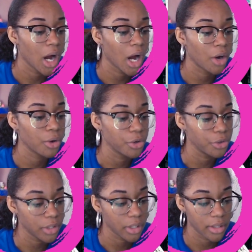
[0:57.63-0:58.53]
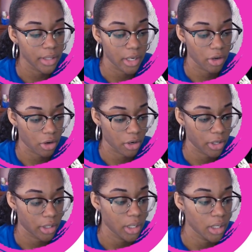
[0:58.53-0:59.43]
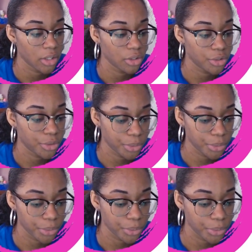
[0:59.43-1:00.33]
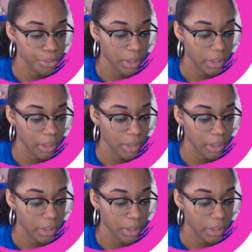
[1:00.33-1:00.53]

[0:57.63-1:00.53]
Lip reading: how good they are to